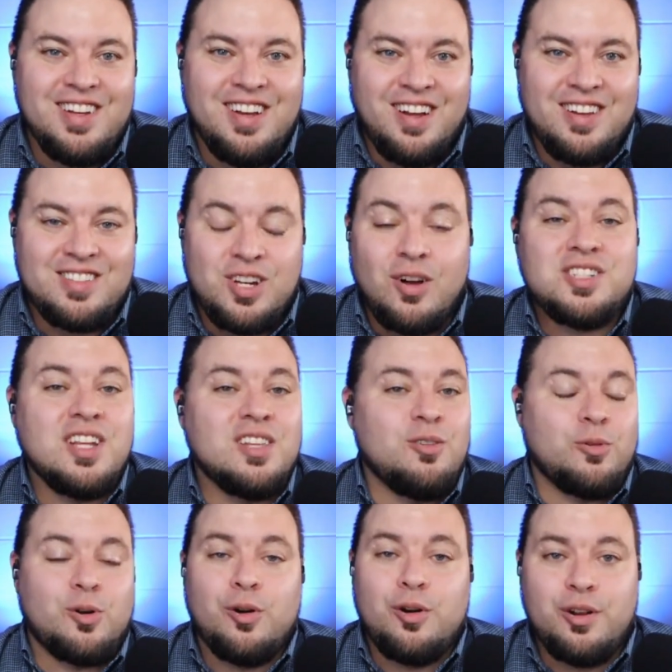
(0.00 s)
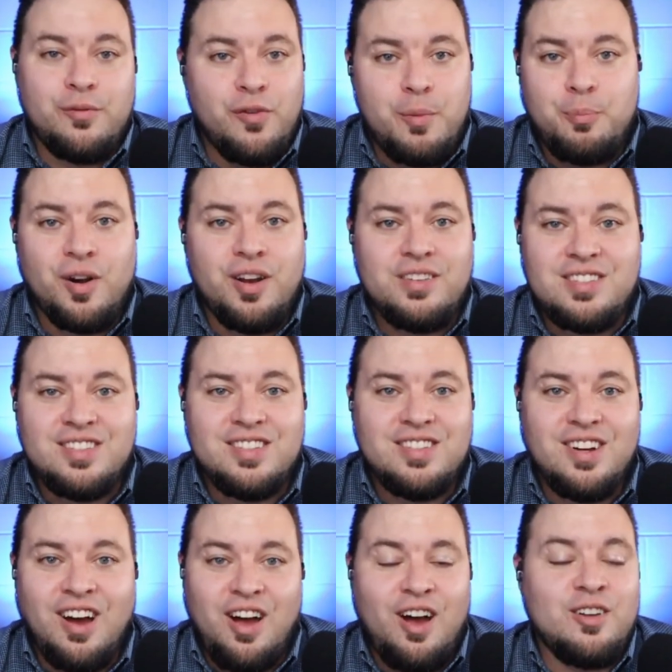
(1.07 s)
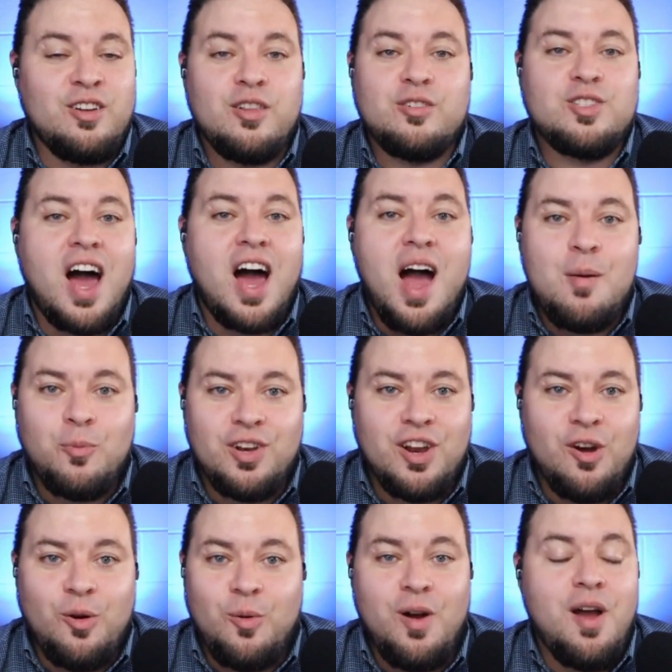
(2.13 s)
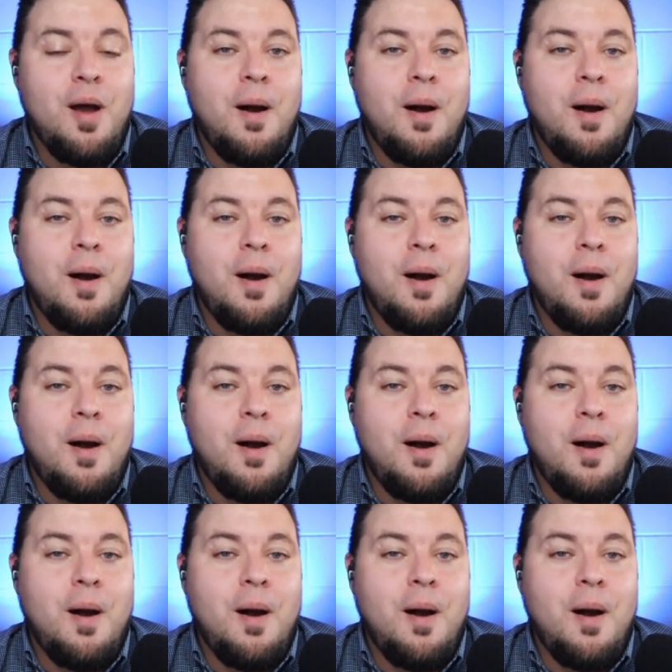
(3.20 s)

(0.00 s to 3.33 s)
Uh, toss in the recruiting footprint, uh, another time window,